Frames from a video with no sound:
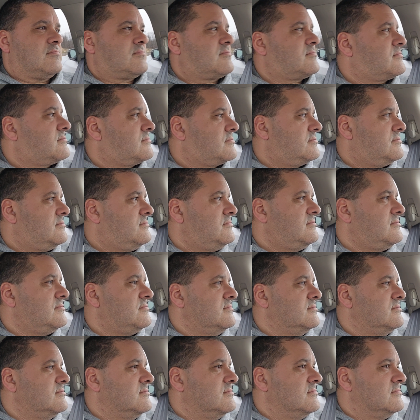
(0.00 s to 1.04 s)

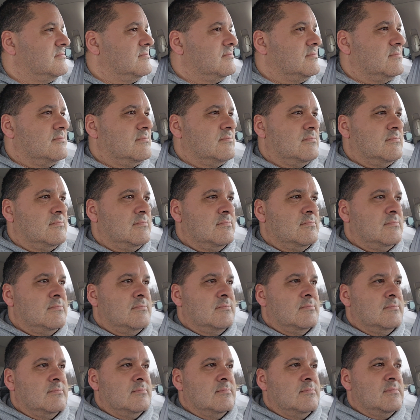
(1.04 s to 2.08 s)

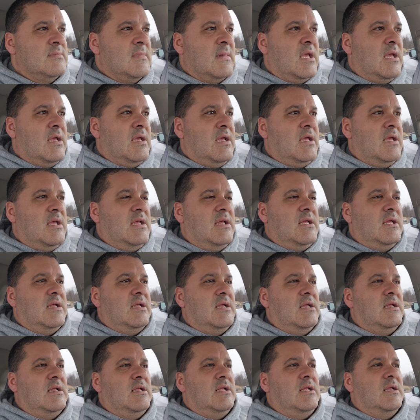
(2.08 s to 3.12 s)

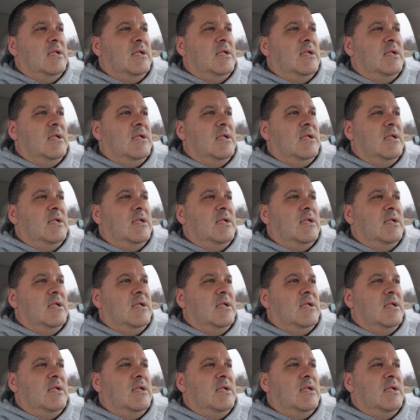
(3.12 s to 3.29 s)
No one is speaking in this clip.